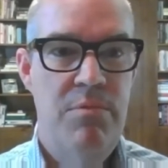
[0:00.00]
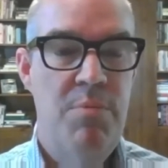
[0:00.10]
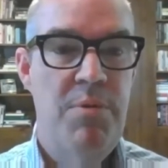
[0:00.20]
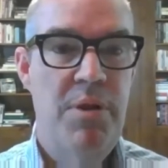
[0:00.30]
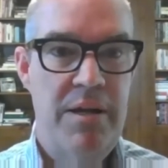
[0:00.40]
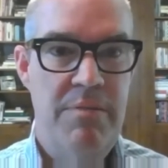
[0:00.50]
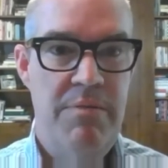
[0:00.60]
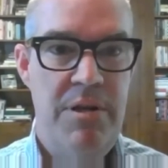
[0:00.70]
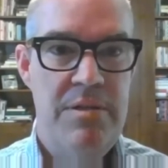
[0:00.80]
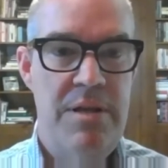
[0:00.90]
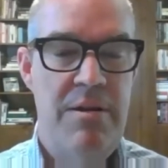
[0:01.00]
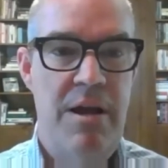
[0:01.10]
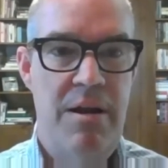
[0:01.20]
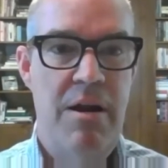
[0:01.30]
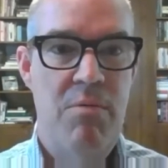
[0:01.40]
criminal activities and
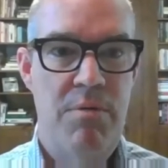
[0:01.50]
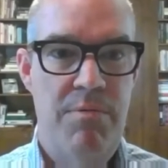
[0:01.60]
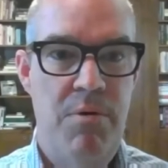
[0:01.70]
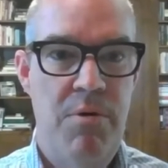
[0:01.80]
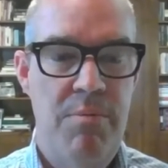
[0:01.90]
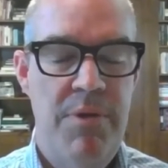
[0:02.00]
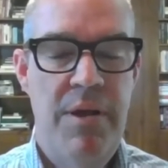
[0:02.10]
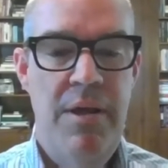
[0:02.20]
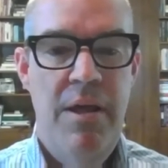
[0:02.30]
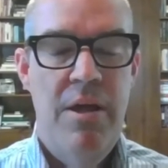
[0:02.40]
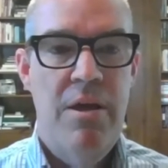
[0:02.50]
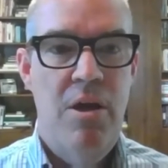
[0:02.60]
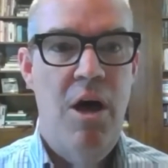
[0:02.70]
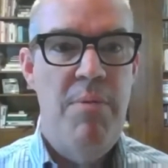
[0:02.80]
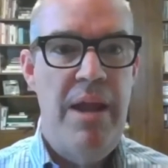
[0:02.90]
are reformed,
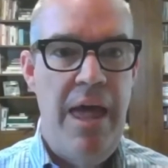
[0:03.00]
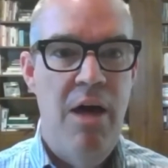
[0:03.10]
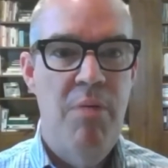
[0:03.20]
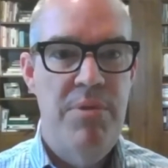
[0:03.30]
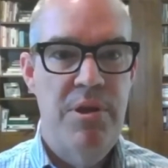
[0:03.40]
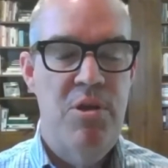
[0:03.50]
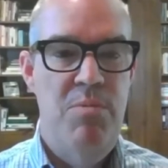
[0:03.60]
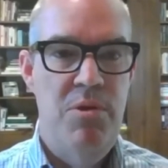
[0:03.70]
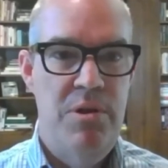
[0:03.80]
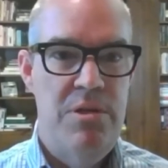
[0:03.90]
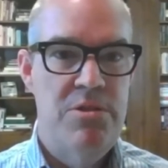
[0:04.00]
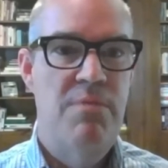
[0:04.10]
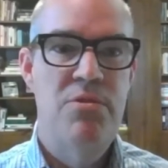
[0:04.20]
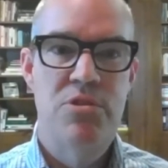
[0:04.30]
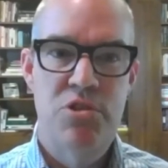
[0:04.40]
come and help the community. So
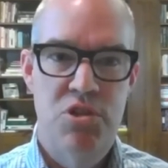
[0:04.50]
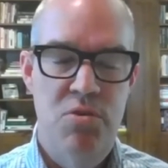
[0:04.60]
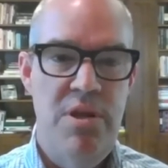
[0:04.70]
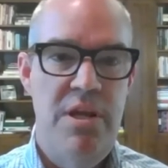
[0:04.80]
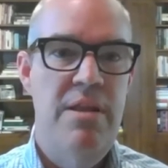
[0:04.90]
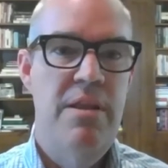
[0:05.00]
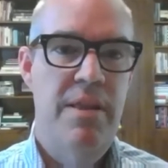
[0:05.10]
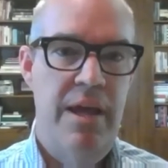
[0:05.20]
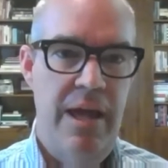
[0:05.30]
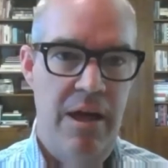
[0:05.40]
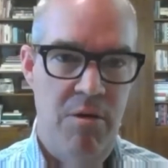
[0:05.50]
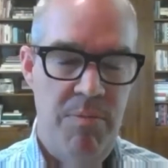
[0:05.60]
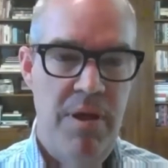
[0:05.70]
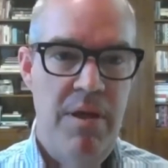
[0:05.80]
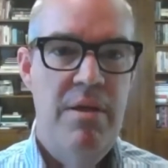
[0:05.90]
if there's a shooting, they
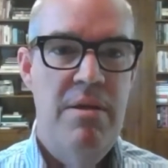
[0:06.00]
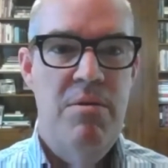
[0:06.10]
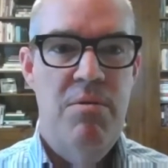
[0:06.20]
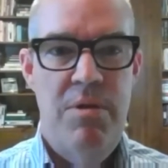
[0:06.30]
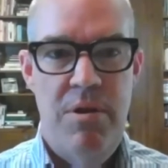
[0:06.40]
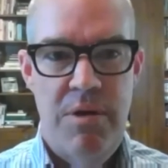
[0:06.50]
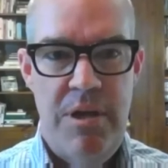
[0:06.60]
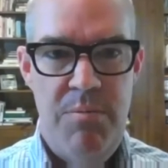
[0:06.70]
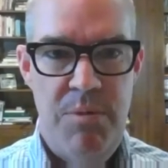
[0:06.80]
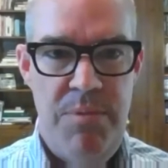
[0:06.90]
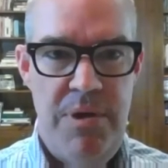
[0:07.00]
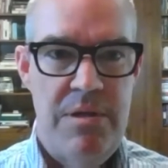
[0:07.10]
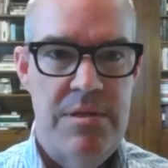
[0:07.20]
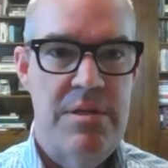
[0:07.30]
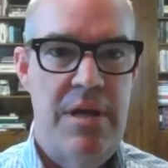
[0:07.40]
help, you know, keep the
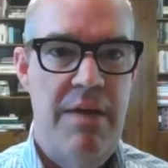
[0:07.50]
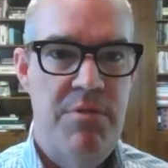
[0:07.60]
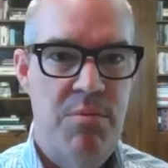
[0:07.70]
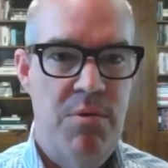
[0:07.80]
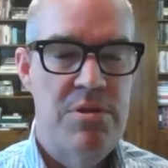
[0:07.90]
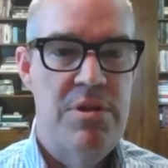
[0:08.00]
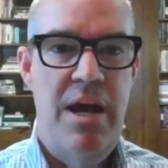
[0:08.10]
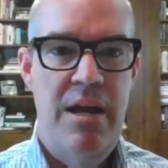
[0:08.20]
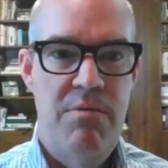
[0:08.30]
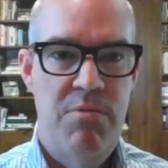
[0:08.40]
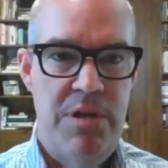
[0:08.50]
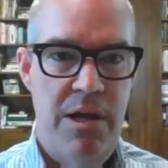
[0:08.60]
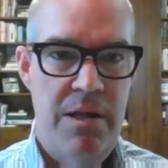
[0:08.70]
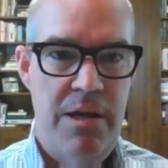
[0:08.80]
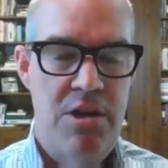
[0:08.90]
peace afterwards and not have
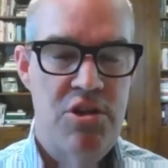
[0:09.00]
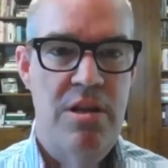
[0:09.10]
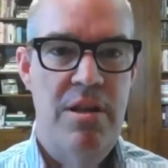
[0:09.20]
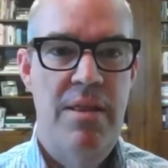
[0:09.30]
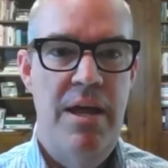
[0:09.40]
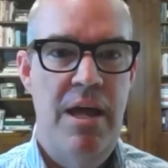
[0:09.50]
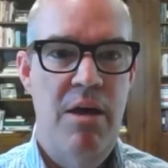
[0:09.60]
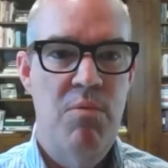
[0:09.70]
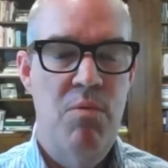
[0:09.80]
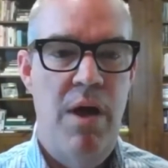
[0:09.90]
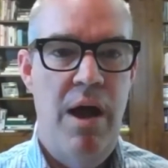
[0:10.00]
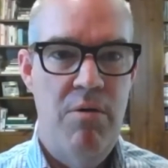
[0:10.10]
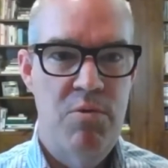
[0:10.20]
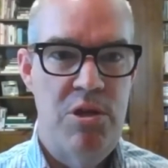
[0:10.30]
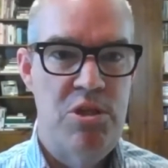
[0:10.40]
retaliation. And they help
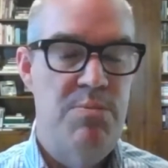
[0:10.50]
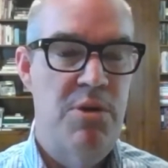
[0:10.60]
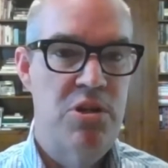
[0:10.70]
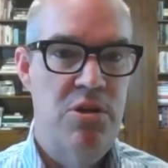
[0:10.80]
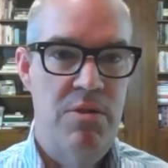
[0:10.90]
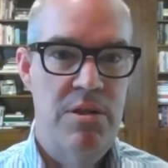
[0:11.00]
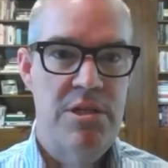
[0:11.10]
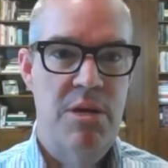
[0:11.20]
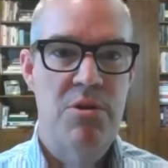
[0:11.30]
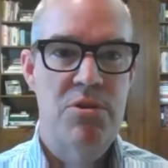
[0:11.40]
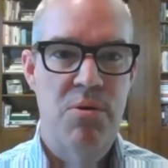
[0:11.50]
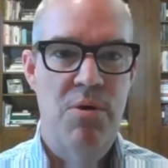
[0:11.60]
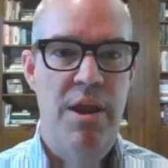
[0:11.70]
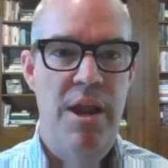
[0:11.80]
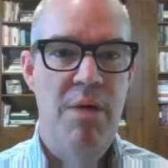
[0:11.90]
outreach, especially during the summer. So
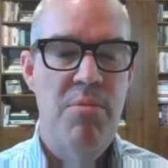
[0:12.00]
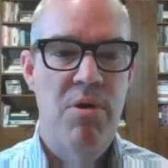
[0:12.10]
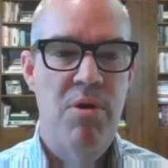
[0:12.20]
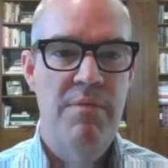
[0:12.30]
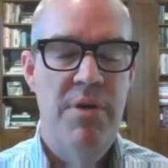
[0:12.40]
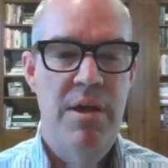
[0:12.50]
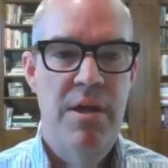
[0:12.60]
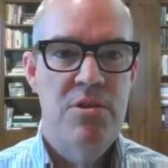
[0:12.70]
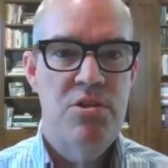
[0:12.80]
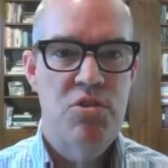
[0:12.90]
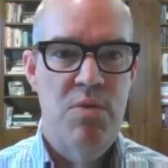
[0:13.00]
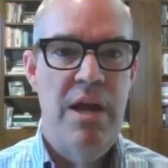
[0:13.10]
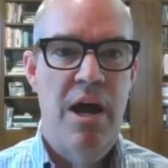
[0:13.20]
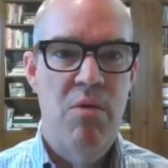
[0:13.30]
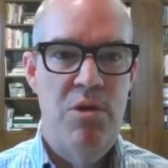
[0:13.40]
a number of street
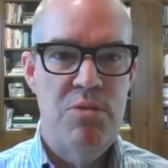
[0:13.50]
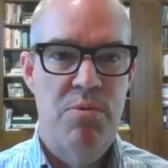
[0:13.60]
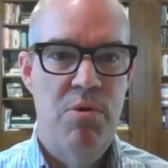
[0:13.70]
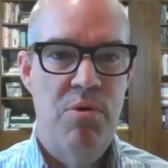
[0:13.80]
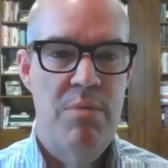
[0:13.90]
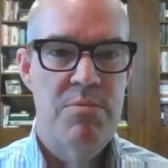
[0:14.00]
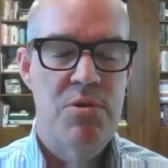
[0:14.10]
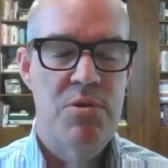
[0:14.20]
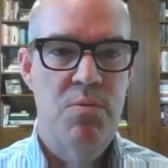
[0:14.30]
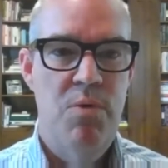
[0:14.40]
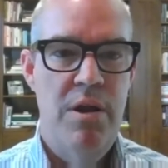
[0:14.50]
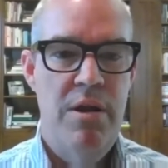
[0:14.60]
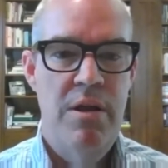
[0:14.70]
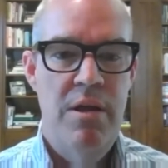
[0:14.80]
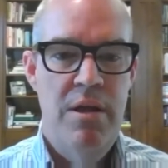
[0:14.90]
outreach programs. There's
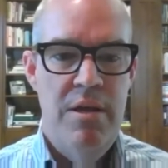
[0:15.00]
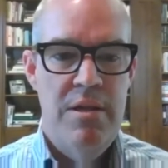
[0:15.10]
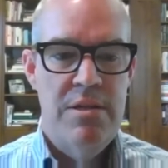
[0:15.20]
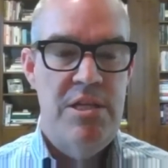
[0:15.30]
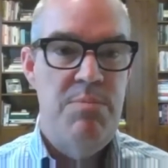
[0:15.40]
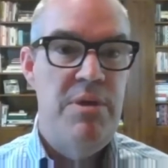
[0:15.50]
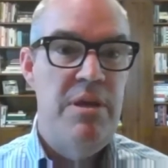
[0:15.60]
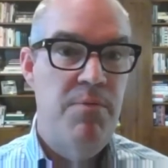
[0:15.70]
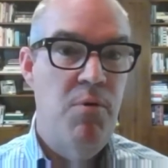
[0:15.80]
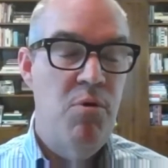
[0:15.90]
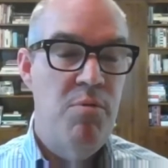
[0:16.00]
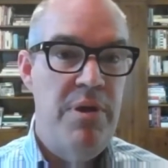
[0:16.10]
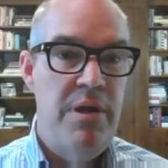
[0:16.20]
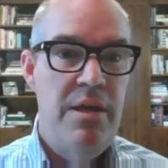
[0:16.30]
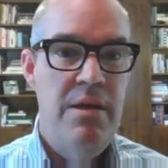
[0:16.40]
one,
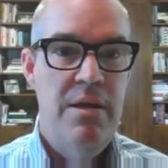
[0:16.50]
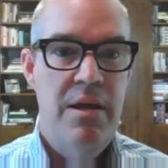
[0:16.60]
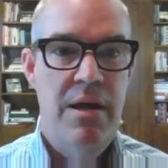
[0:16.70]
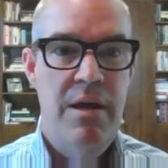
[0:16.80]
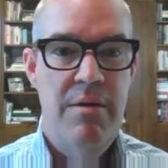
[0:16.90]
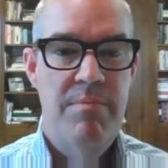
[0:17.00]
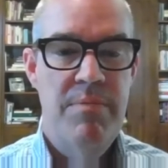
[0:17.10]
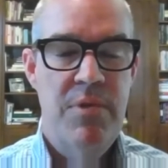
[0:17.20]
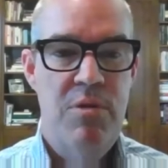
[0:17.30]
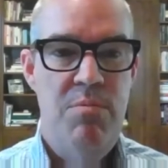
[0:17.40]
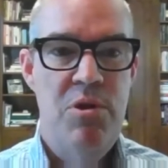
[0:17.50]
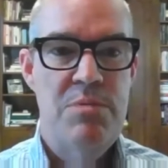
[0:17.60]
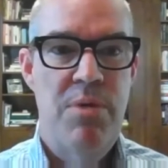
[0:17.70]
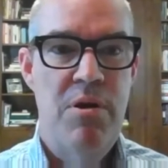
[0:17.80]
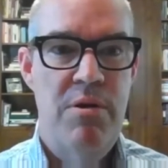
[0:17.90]
CP4P,
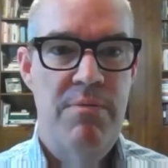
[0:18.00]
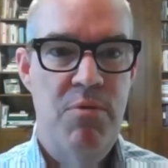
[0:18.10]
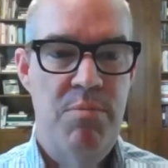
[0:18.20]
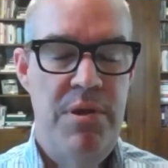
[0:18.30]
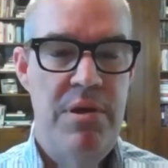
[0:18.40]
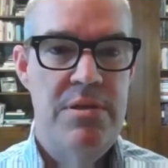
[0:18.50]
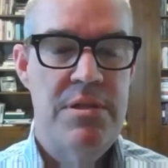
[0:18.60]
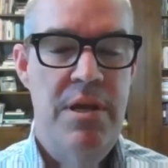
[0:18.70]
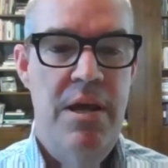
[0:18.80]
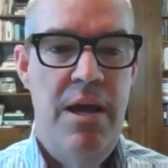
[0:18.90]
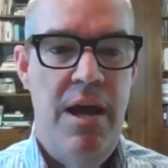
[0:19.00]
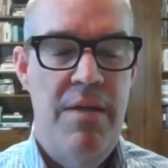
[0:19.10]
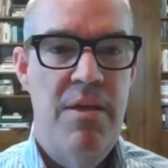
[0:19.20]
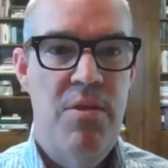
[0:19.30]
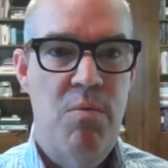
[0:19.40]
Communities Partnering for Peace,
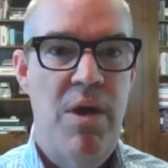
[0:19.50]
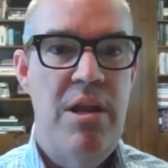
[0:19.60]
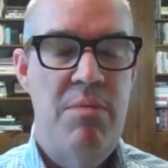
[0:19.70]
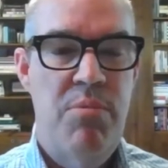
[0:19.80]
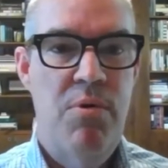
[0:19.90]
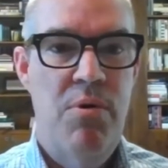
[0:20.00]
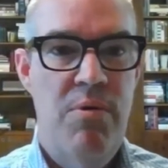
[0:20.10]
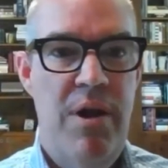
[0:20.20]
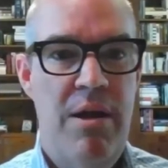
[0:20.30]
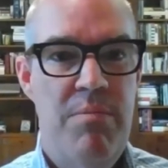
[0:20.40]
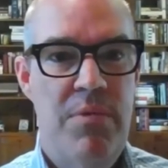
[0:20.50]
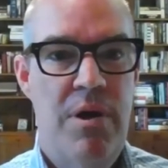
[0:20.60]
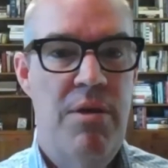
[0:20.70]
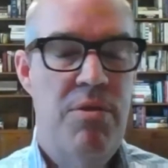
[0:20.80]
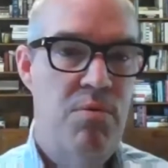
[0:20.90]
and then the READY program
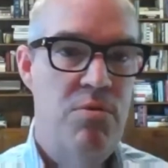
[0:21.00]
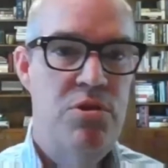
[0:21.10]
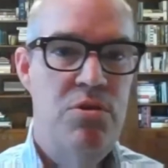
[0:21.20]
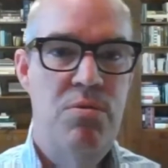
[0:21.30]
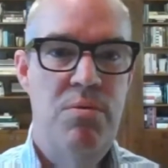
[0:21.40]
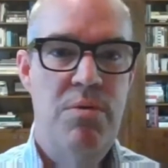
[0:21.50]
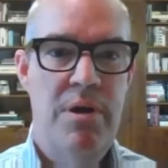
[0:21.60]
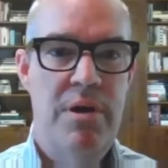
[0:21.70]
through two